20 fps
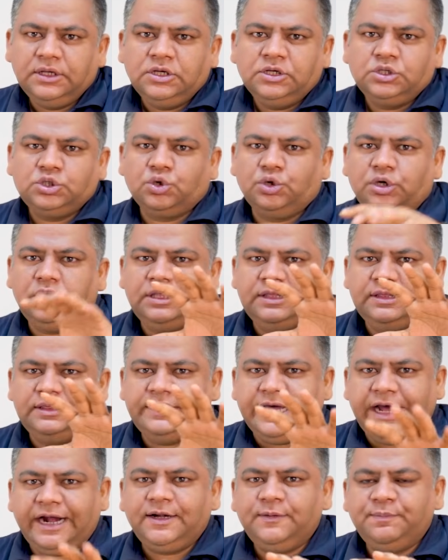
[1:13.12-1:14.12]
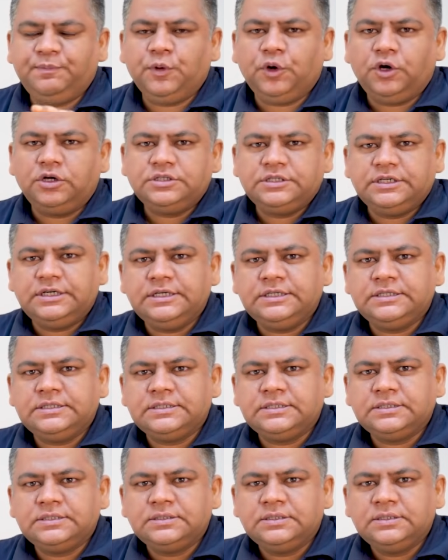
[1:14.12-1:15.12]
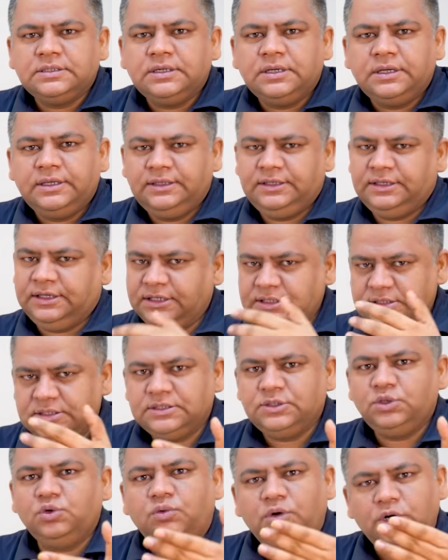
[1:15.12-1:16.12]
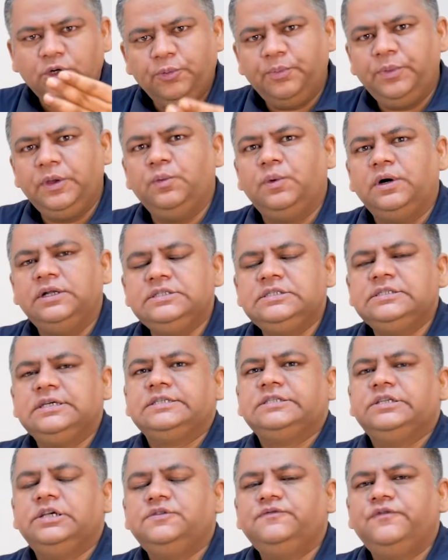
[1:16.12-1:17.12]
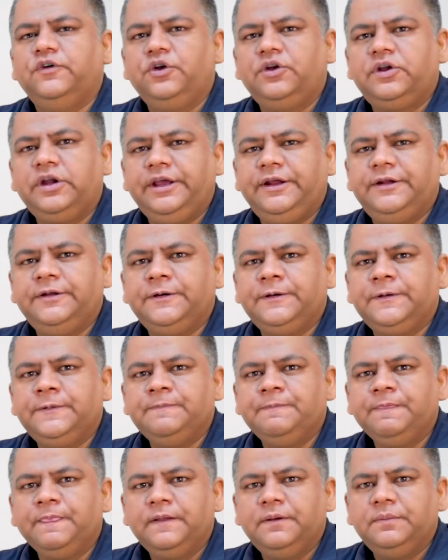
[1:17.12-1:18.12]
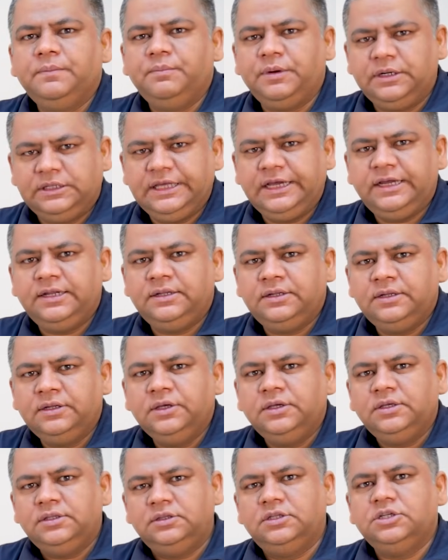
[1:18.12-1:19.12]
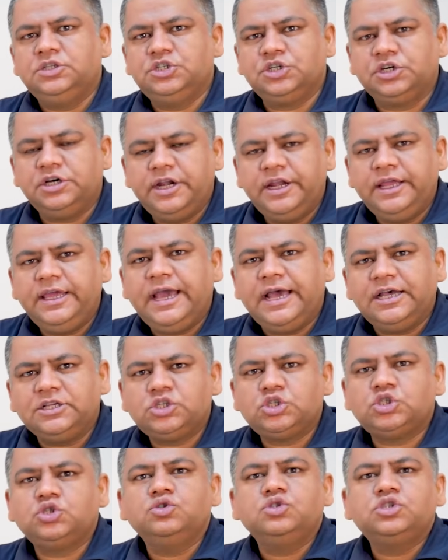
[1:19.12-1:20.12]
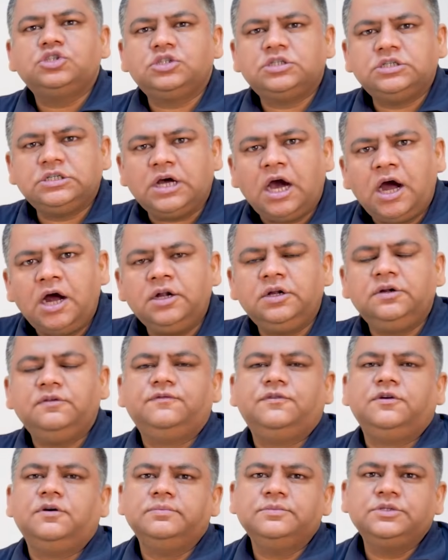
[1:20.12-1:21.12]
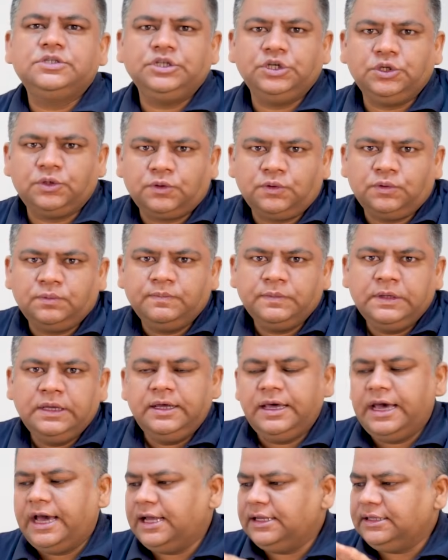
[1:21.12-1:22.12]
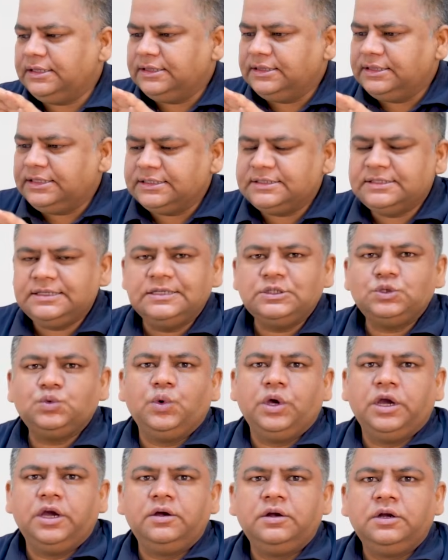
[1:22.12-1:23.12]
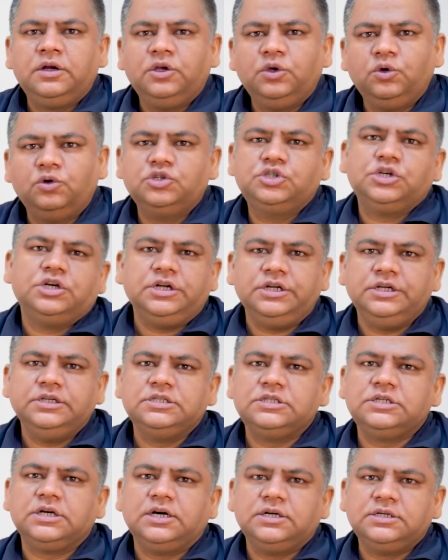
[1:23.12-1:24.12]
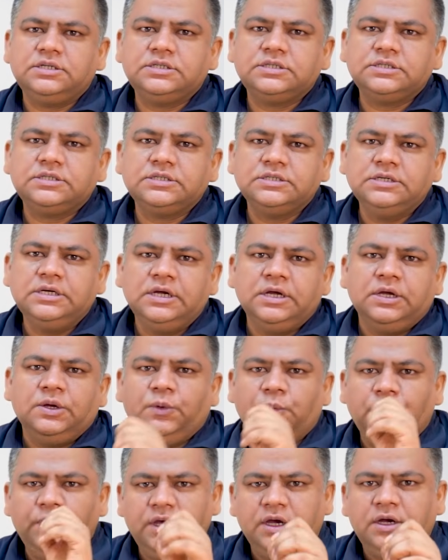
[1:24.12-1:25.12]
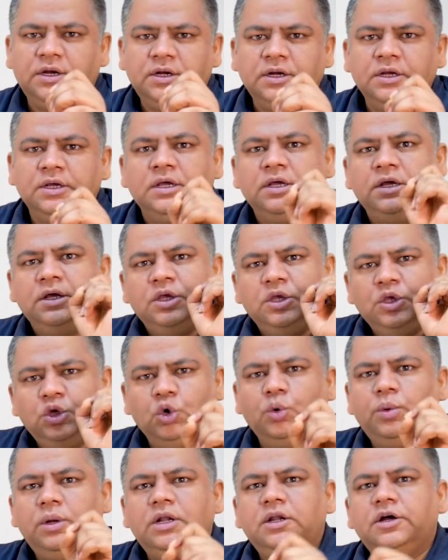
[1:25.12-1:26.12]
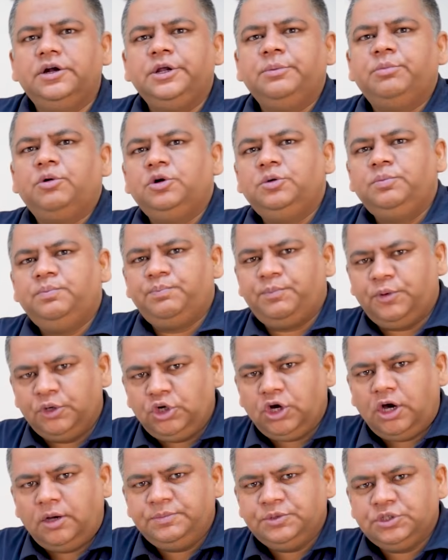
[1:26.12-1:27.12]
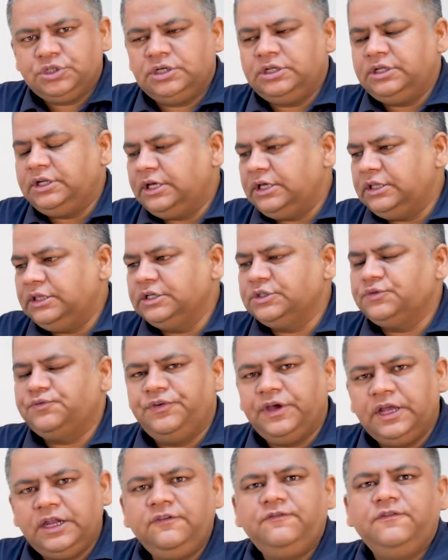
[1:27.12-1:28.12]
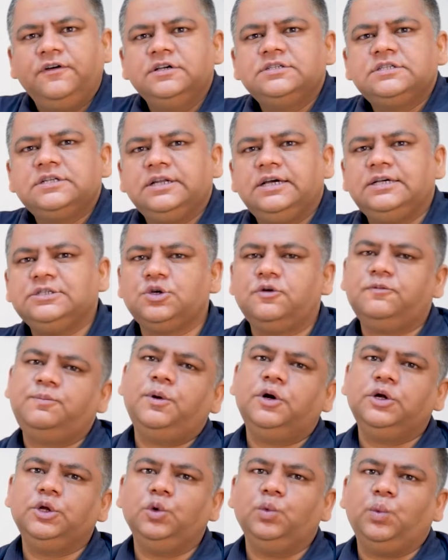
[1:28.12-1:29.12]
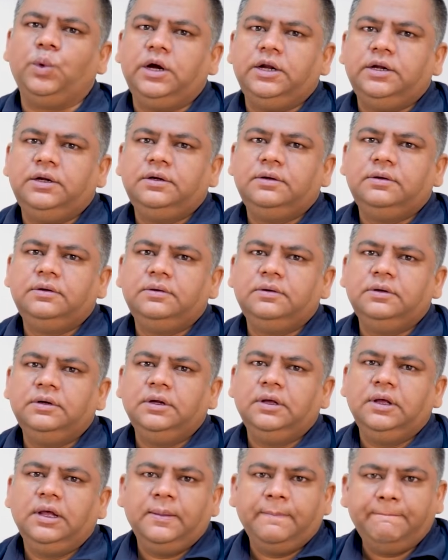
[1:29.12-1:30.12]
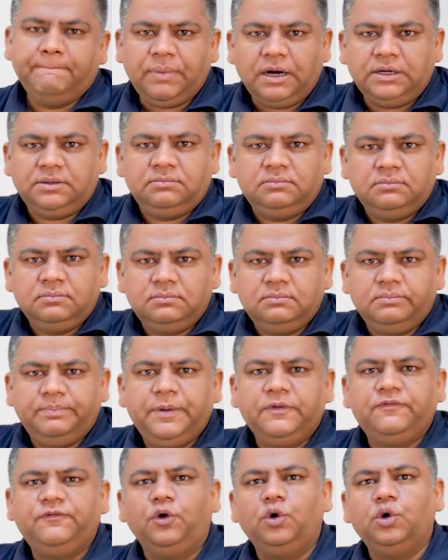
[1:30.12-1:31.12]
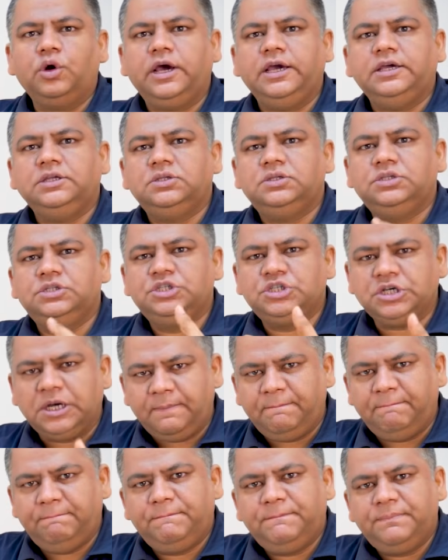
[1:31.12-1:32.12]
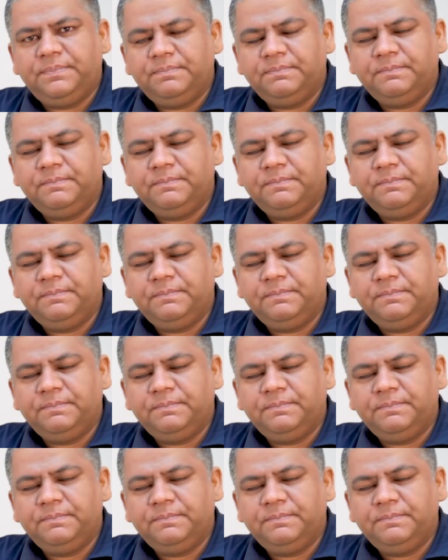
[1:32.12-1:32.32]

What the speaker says: So, in that process, yes, you want to be one successful trader, but then the journey has to start from zero. And this is where your journey starts, where you will learn about put option in this very first class of module 1. But before I jump